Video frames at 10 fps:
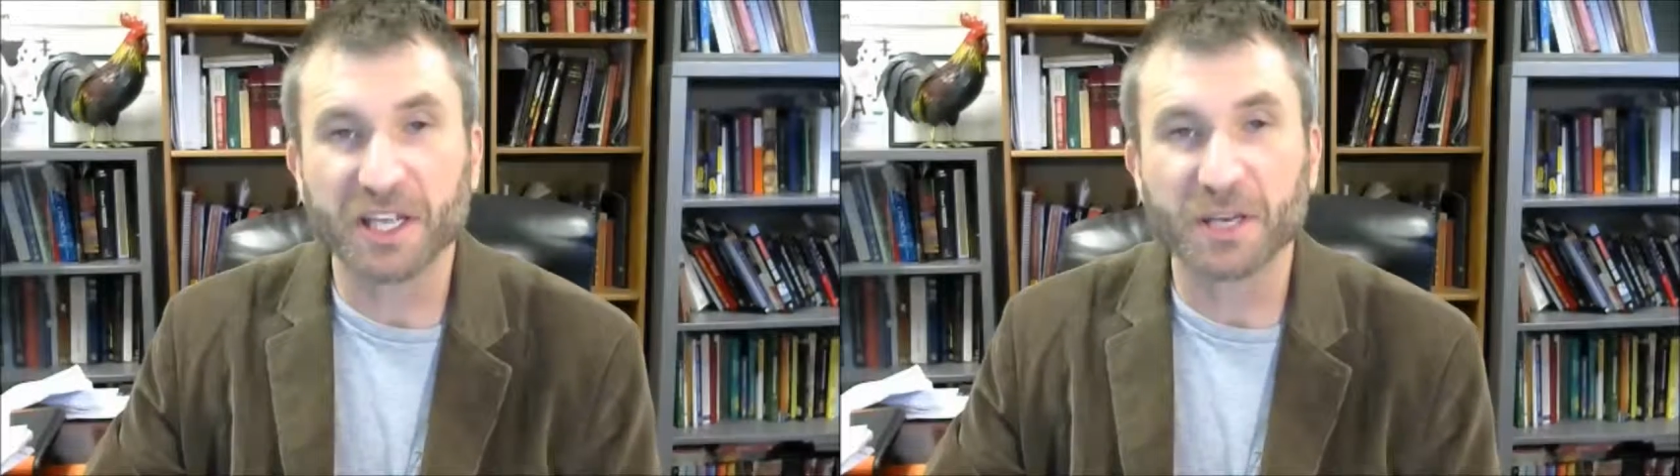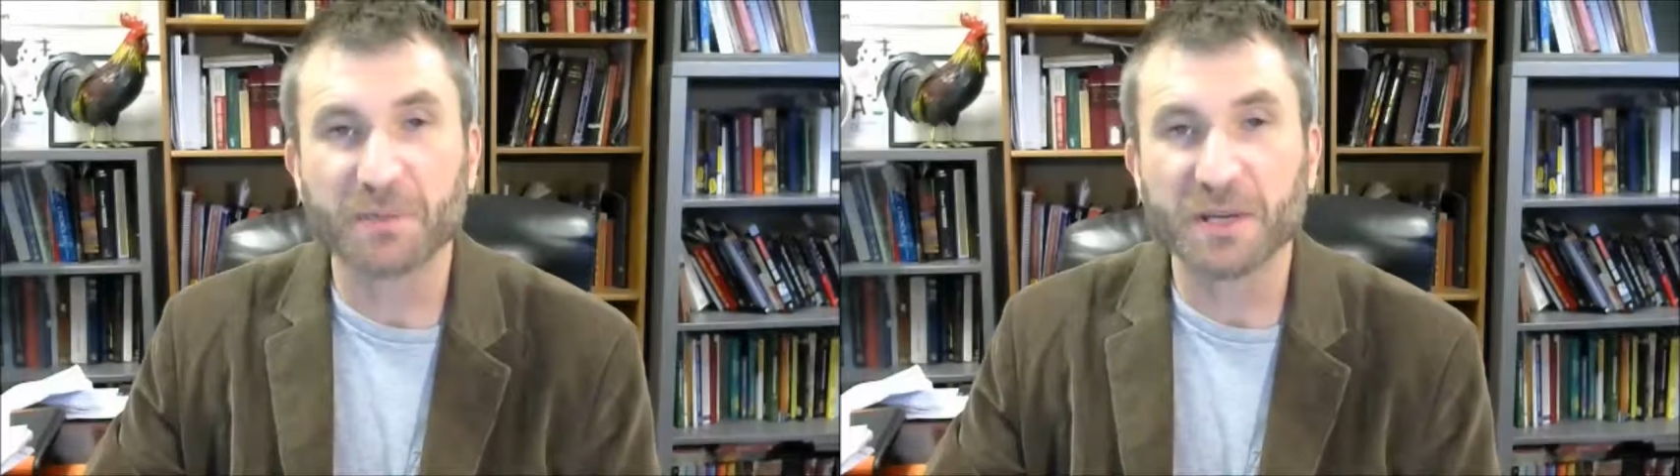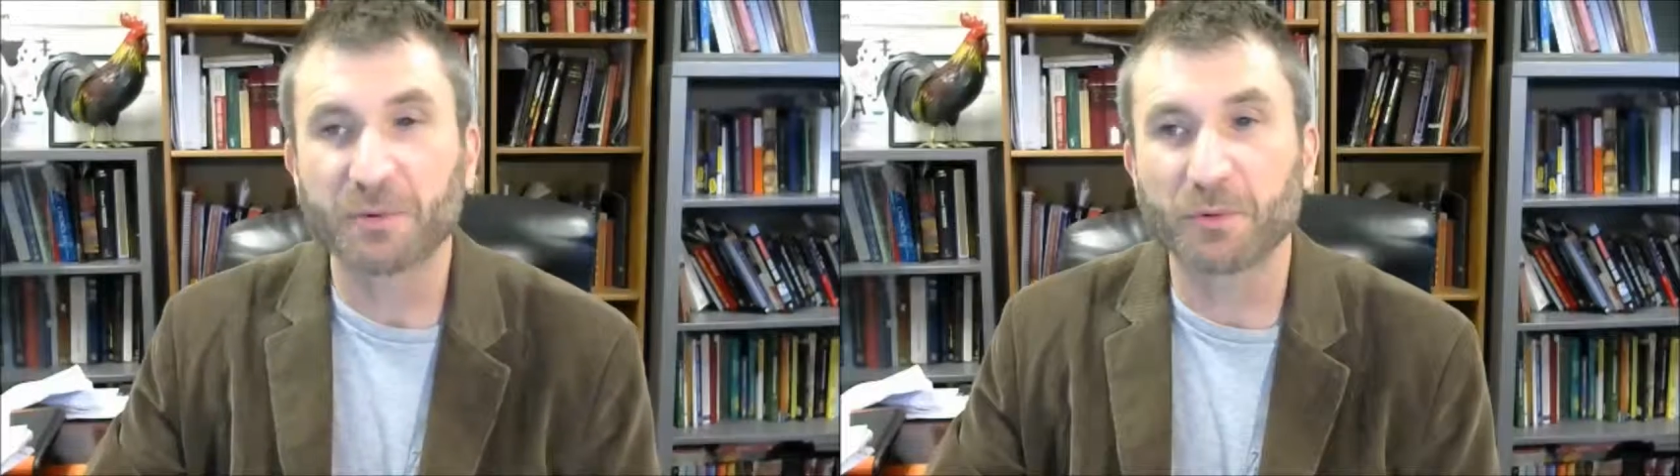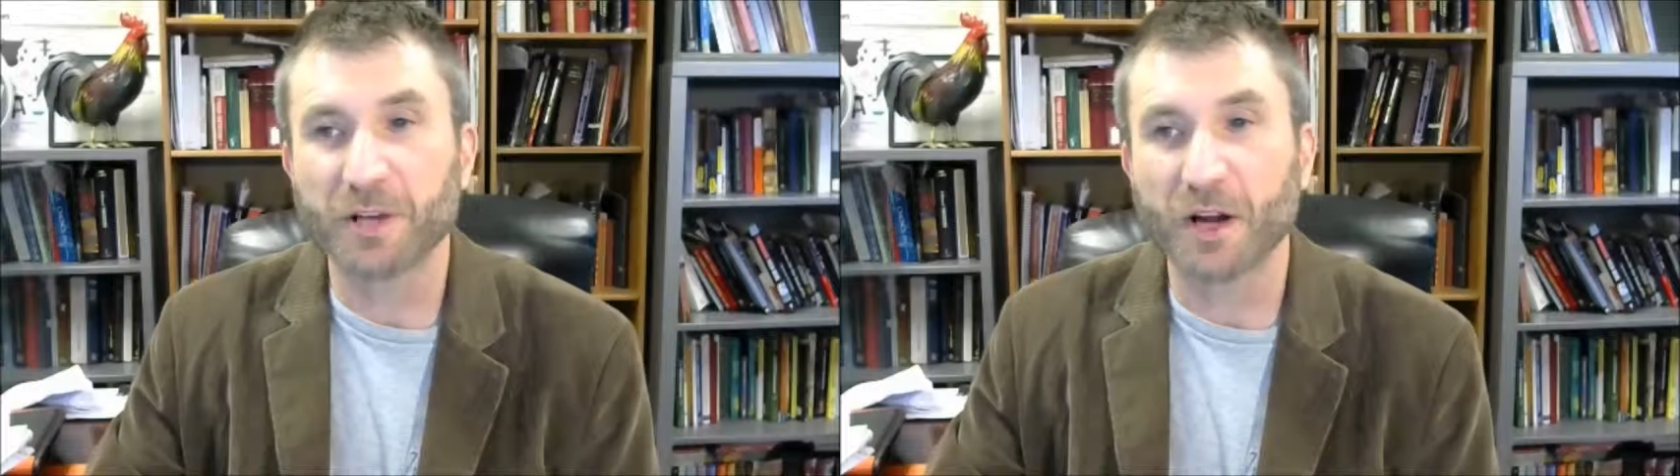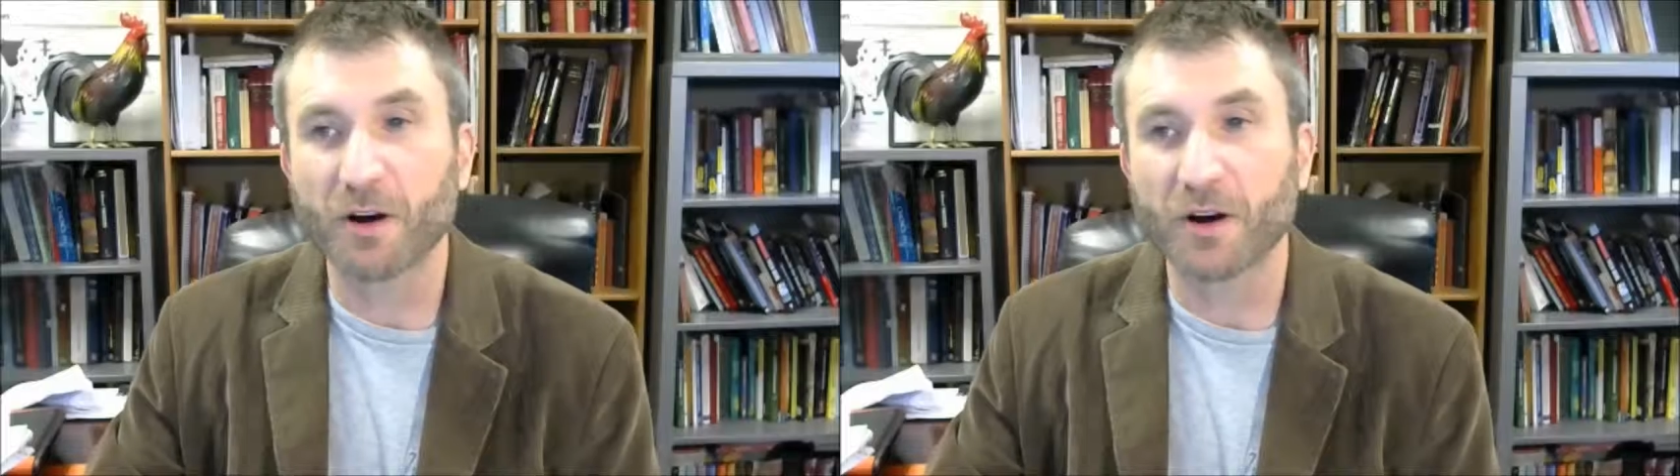kind of people
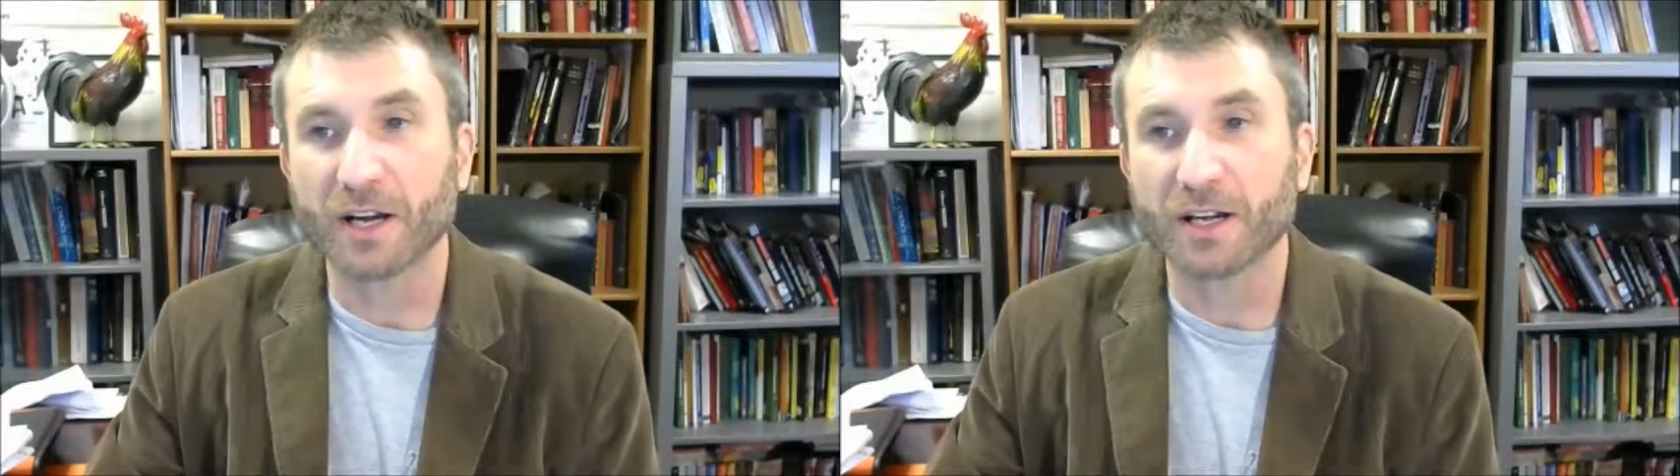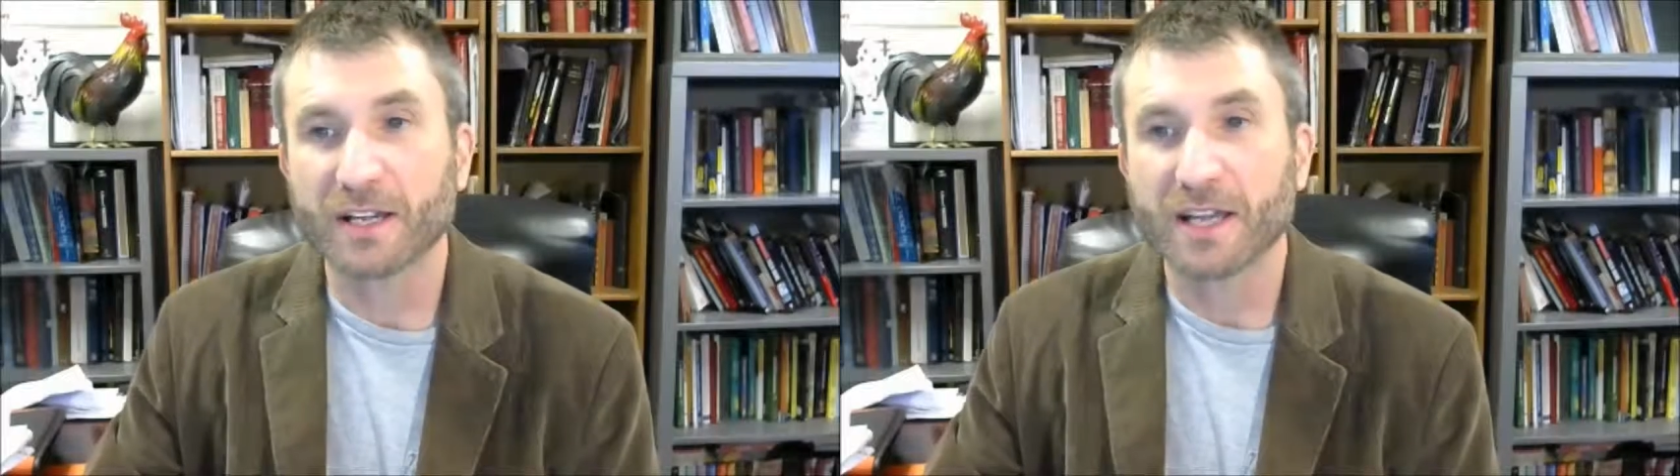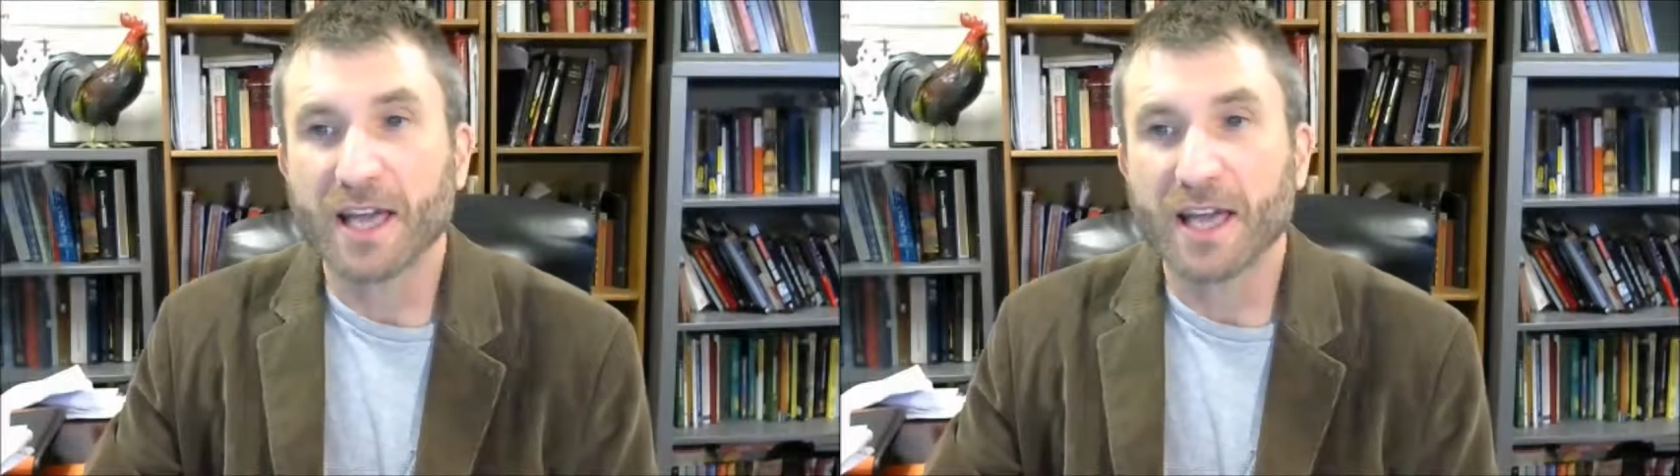we are